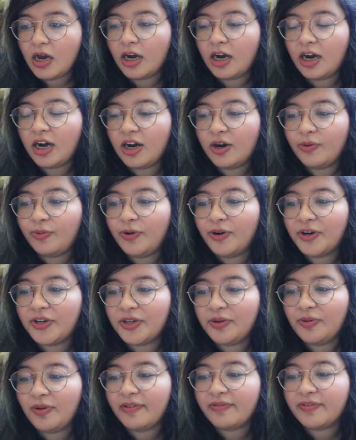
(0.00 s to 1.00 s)
what
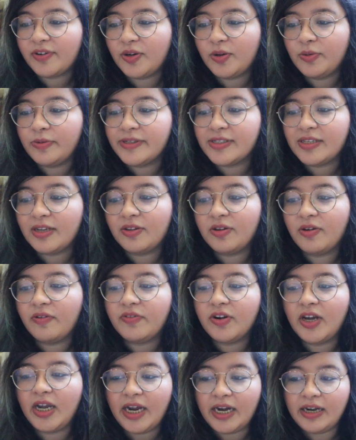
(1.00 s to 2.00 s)
you have to do is that you
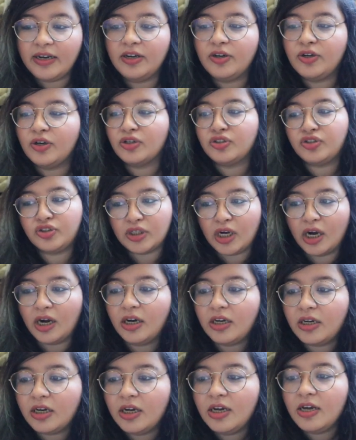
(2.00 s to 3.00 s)
have to edit your
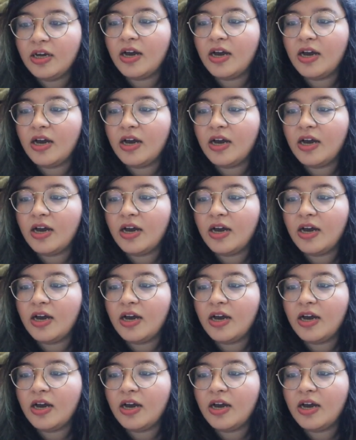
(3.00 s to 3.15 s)
chart